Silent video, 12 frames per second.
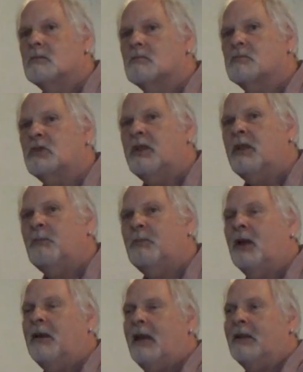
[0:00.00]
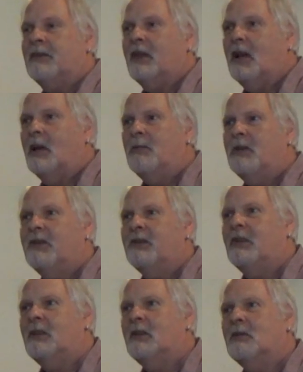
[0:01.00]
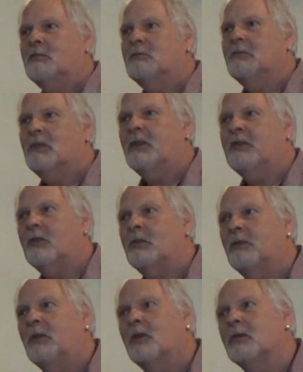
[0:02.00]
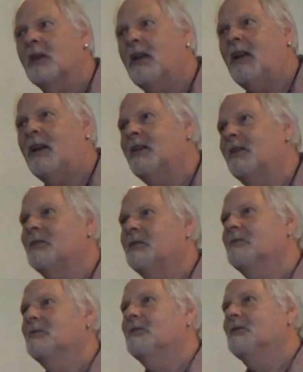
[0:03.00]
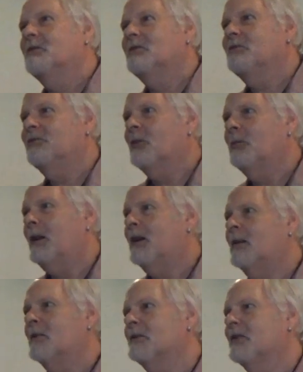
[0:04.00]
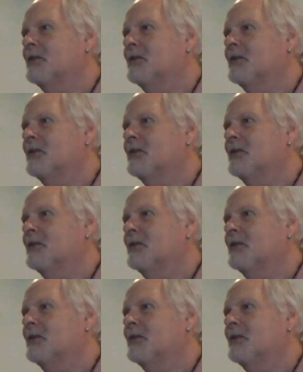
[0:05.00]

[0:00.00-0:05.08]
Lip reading: But by that time, he's a sort of long-haired, drop-out,